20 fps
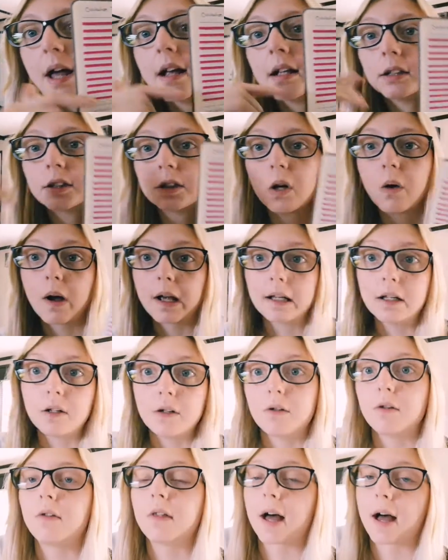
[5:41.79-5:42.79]
So I
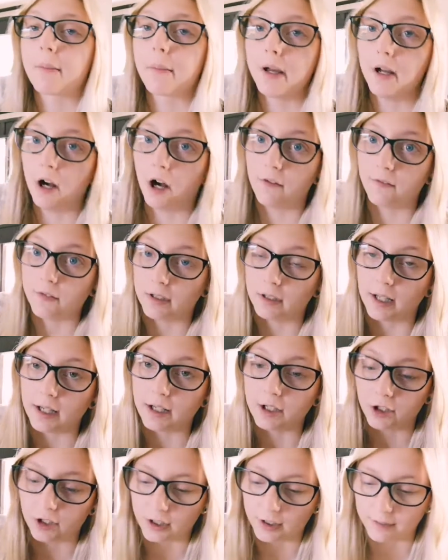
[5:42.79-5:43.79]
knew that my
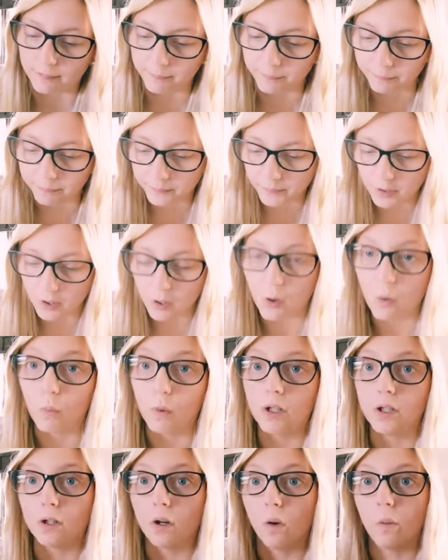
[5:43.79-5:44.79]
ovulation
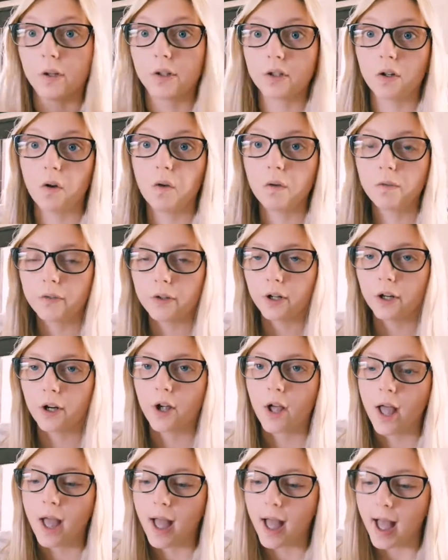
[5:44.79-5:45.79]
window was
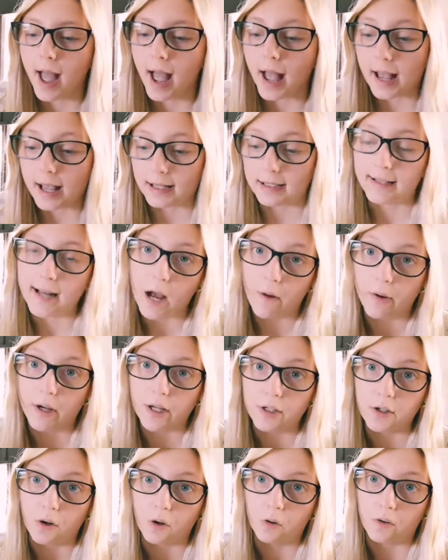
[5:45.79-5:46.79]
over, and now I
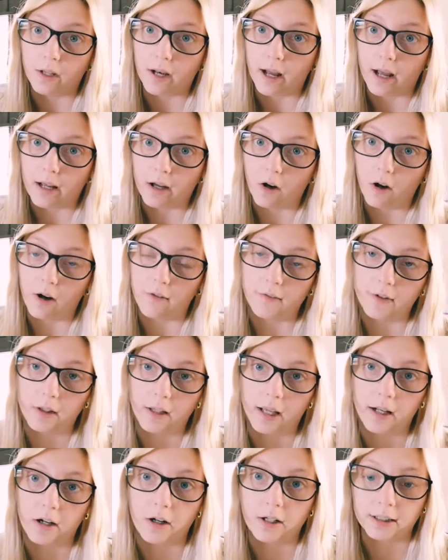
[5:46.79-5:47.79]
know that I
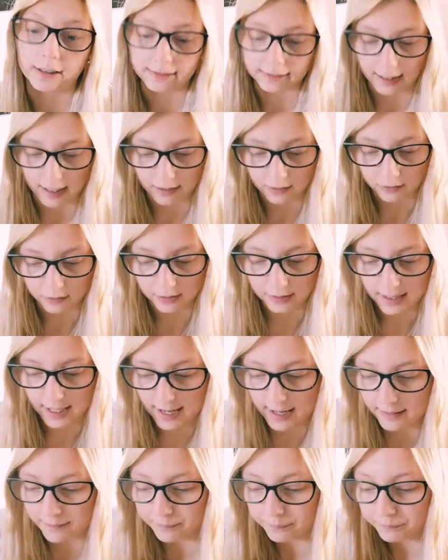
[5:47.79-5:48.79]
ovulate on cycle
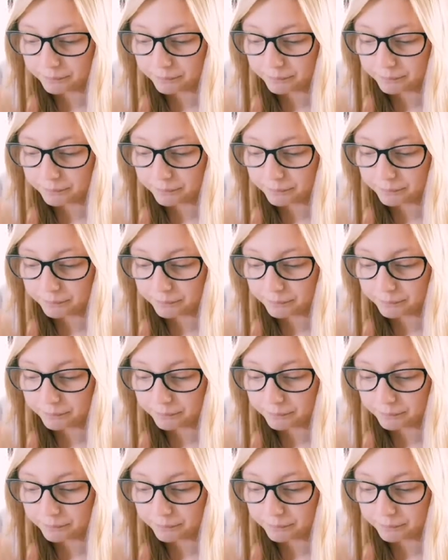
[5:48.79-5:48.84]
day